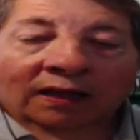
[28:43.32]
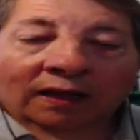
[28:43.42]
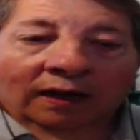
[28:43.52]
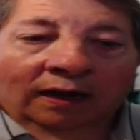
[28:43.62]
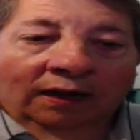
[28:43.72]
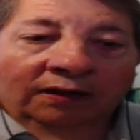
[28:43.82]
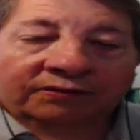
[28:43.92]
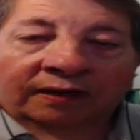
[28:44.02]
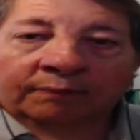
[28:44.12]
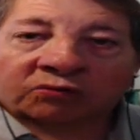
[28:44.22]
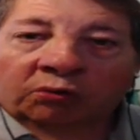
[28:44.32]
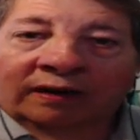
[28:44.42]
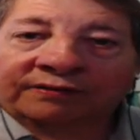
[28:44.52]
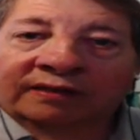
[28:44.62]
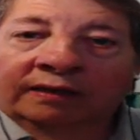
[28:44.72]

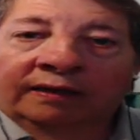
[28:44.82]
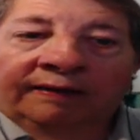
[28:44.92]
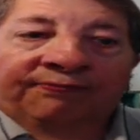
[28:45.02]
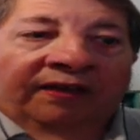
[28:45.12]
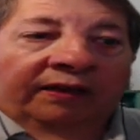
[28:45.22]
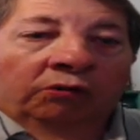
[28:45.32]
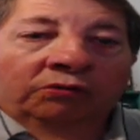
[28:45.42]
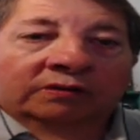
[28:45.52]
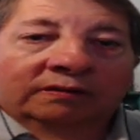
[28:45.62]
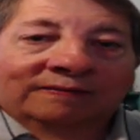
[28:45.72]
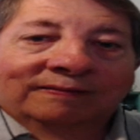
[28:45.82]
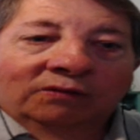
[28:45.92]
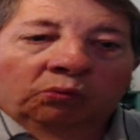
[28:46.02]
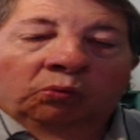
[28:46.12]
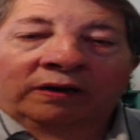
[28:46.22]
Democrats say if they don't
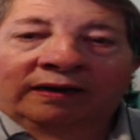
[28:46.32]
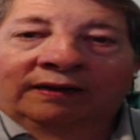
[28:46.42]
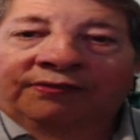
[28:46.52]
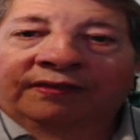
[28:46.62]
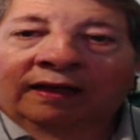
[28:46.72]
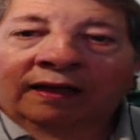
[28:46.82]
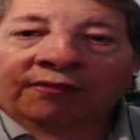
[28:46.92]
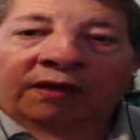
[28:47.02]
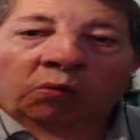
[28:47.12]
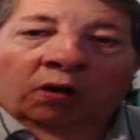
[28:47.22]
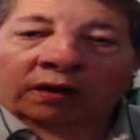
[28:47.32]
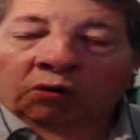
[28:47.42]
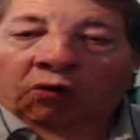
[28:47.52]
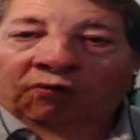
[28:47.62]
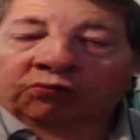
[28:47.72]
win, they want to
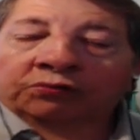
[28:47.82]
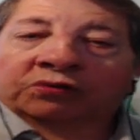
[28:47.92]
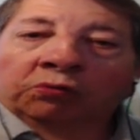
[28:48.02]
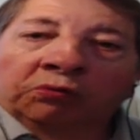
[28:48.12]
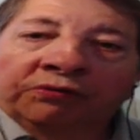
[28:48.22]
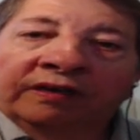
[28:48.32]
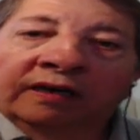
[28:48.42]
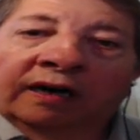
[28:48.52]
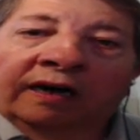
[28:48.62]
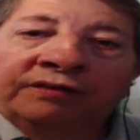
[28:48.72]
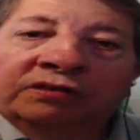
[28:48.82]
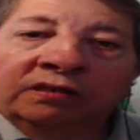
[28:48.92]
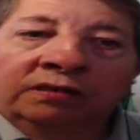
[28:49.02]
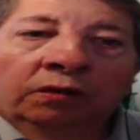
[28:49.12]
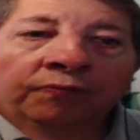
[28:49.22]
overturn the
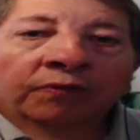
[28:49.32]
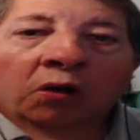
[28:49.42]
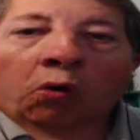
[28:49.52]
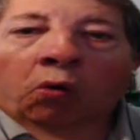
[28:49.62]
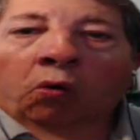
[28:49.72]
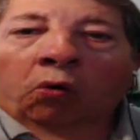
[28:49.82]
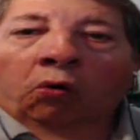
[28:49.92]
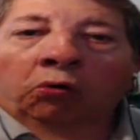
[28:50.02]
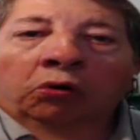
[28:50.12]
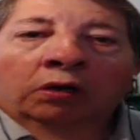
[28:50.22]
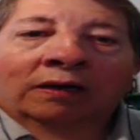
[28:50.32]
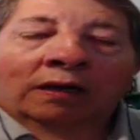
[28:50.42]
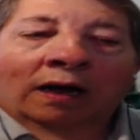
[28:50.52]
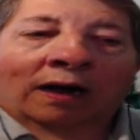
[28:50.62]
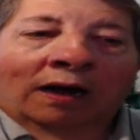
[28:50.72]
election or
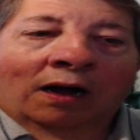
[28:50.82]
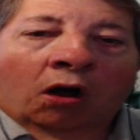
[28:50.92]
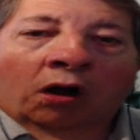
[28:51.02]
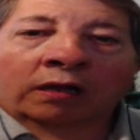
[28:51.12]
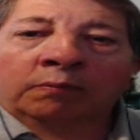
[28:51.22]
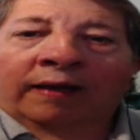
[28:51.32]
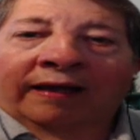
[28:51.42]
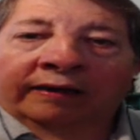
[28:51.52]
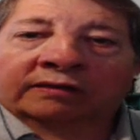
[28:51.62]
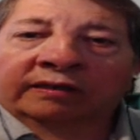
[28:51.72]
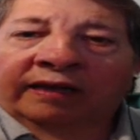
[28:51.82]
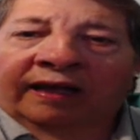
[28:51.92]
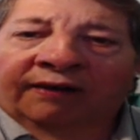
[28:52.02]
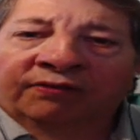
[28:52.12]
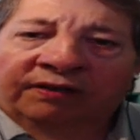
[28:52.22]
automatically
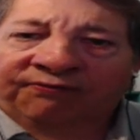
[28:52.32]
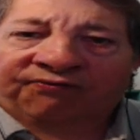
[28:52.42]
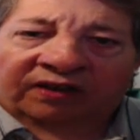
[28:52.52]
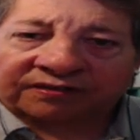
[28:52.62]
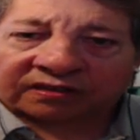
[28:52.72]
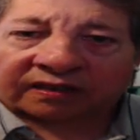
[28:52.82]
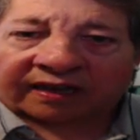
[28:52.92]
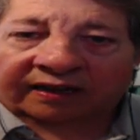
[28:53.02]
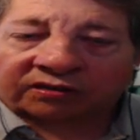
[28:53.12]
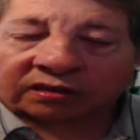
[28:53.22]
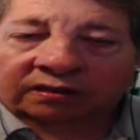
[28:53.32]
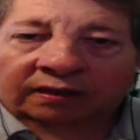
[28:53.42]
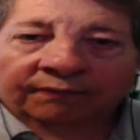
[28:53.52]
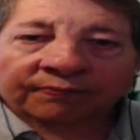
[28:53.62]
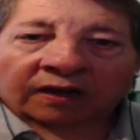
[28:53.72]
have an investigation
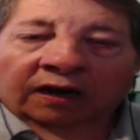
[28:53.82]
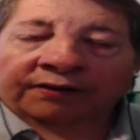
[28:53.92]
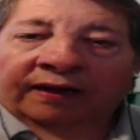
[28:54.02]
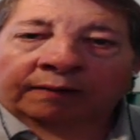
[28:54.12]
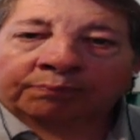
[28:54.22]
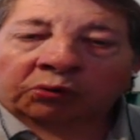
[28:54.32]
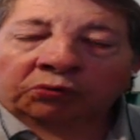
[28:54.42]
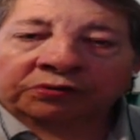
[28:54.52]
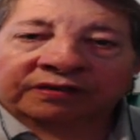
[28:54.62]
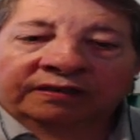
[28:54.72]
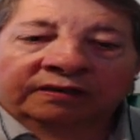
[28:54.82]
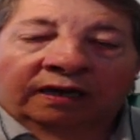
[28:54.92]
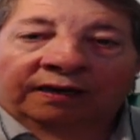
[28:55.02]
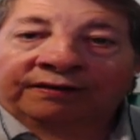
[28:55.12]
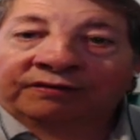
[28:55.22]
on that person.
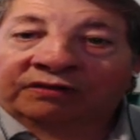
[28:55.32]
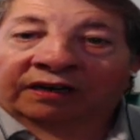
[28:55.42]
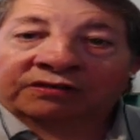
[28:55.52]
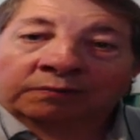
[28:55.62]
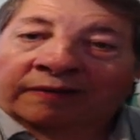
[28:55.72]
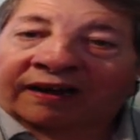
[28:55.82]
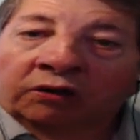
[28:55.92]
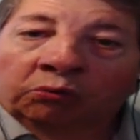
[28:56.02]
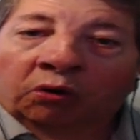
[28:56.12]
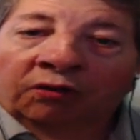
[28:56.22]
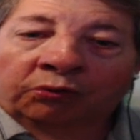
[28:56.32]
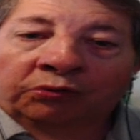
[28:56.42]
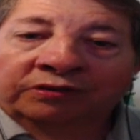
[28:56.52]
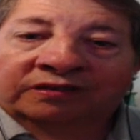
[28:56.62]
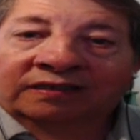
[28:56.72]
It doesn't matter
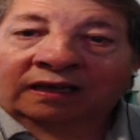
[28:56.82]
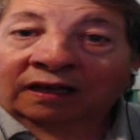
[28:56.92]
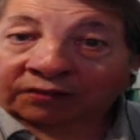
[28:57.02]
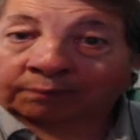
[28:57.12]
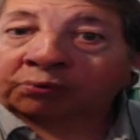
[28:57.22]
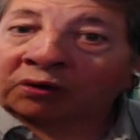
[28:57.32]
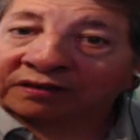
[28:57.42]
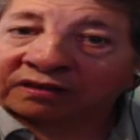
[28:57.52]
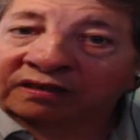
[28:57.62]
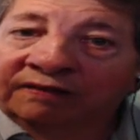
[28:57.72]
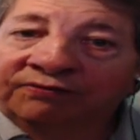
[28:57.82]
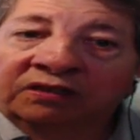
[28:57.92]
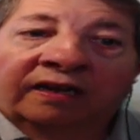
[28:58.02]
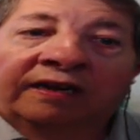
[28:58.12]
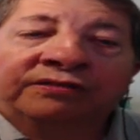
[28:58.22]
whether it's the President of
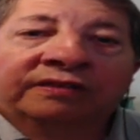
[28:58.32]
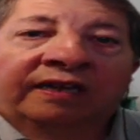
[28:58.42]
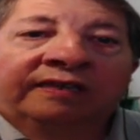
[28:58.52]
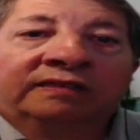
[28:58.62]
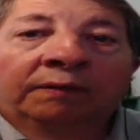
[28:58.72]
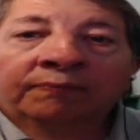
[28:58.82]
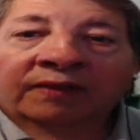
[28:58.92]
the United States.